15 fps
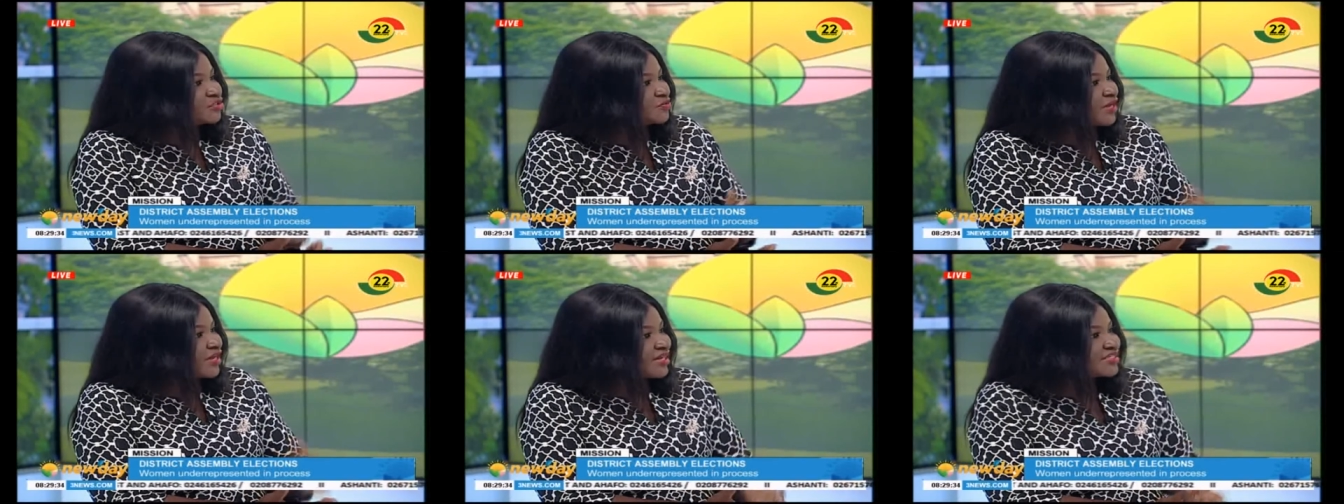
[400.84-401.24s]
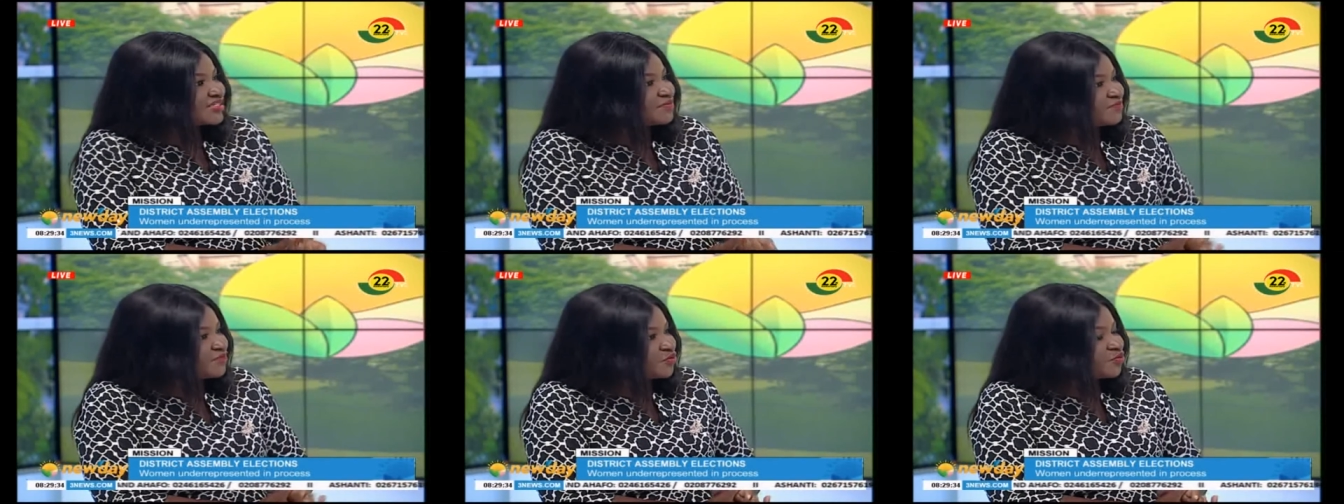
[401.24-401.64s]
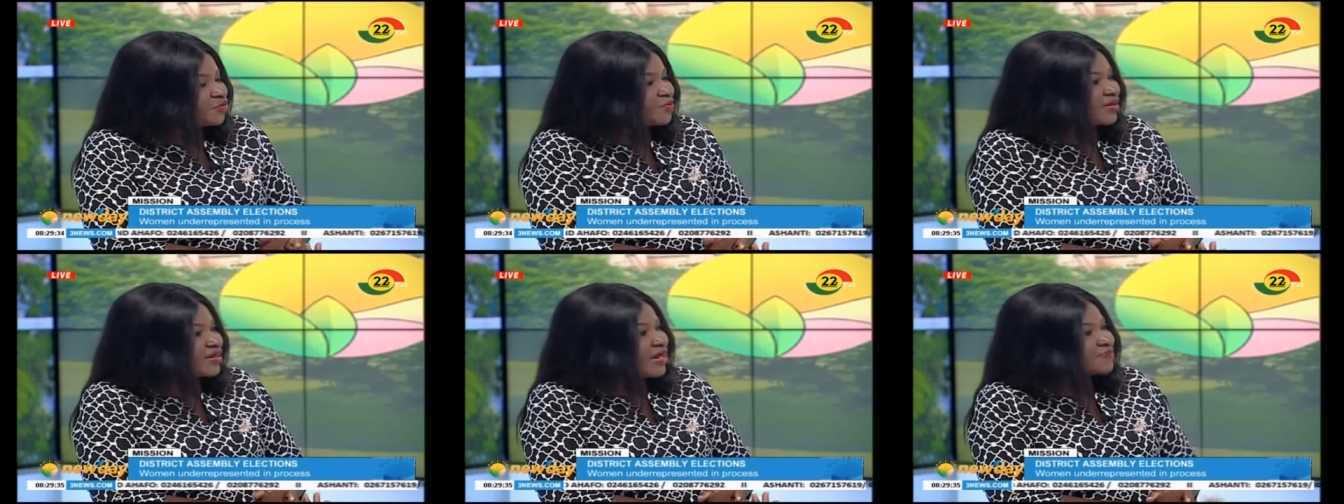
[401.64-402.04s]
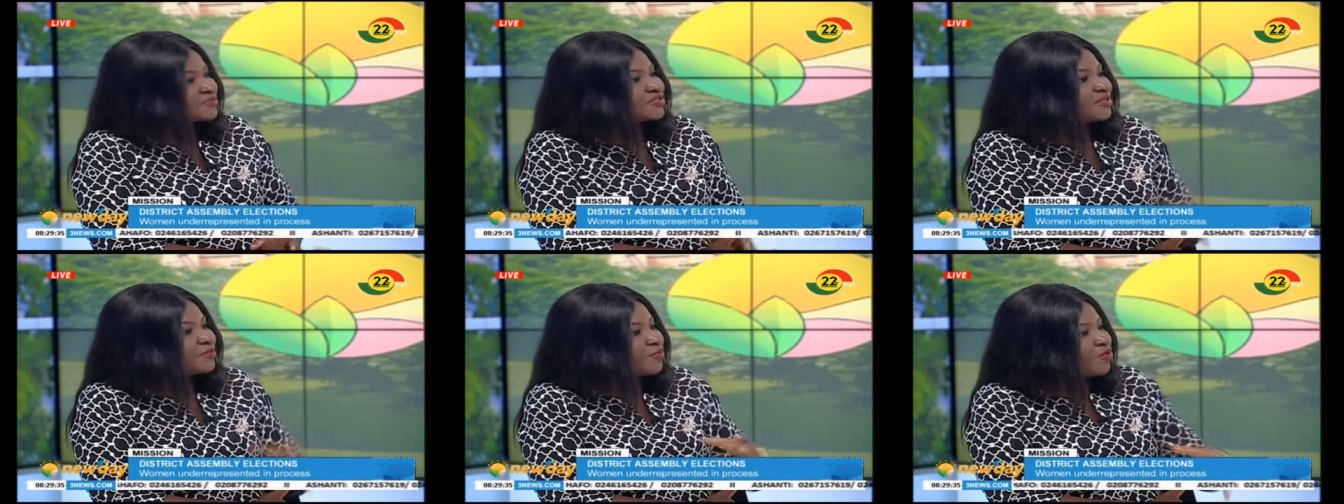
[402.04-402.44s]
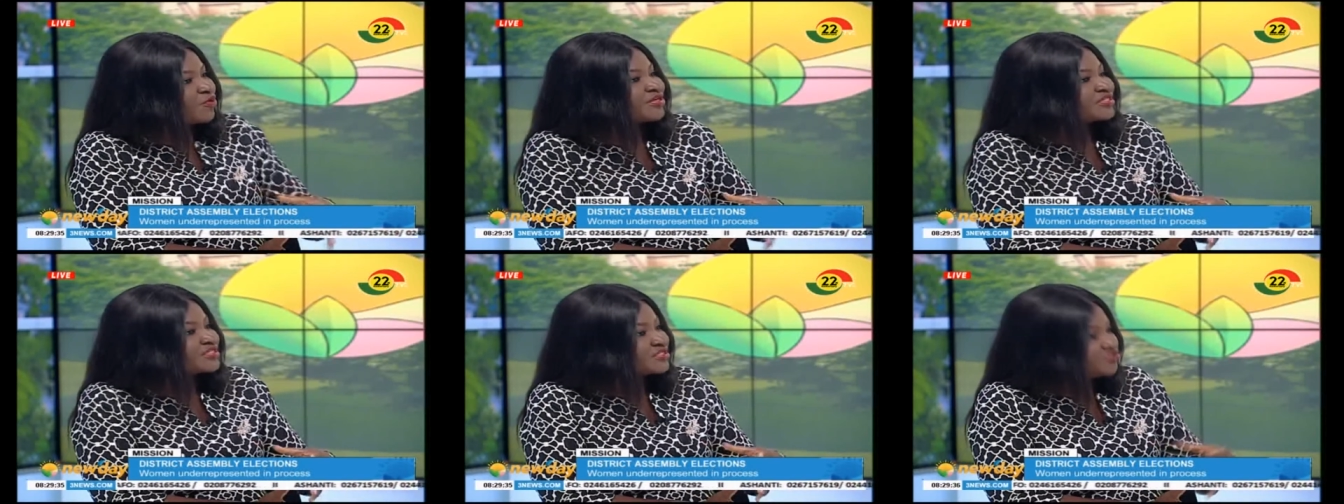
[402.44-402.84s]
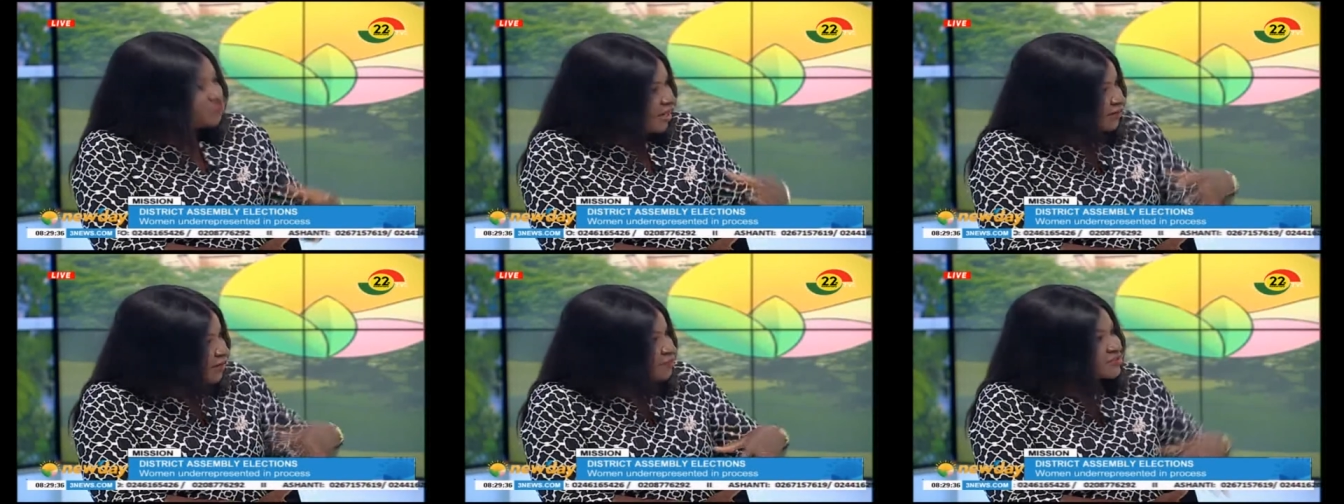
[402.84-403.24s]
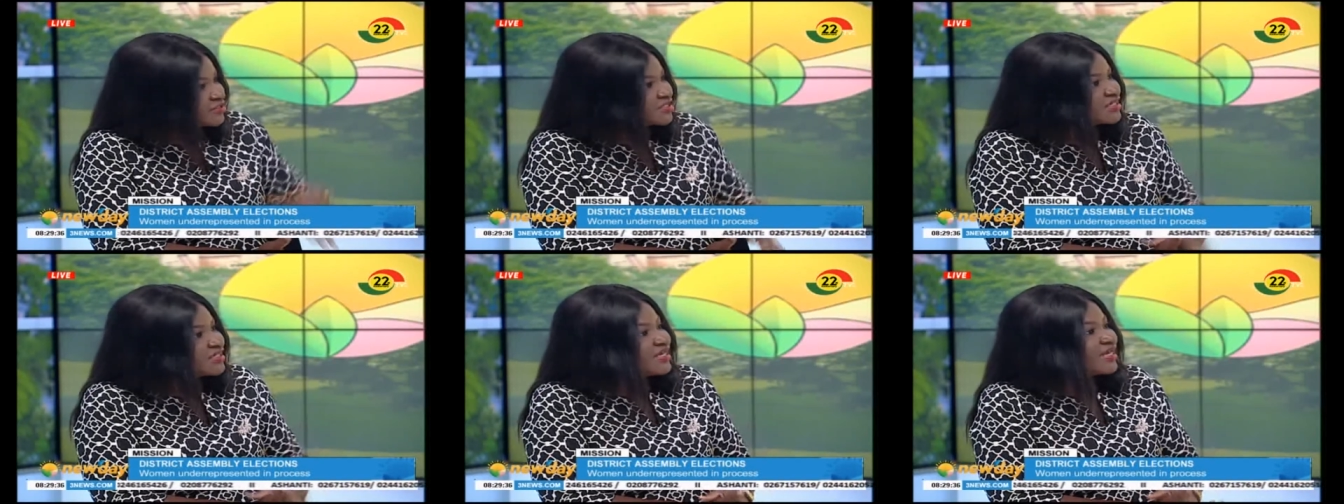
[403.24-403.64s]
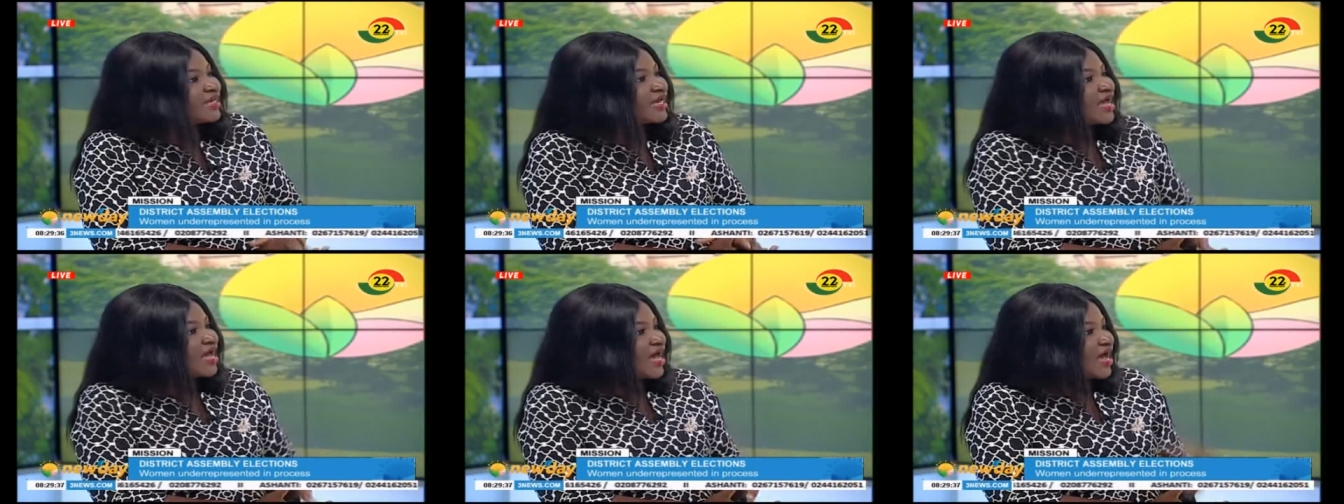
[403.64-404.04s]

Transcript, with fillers: to be an assemblywoman up to the point, you know, up to today,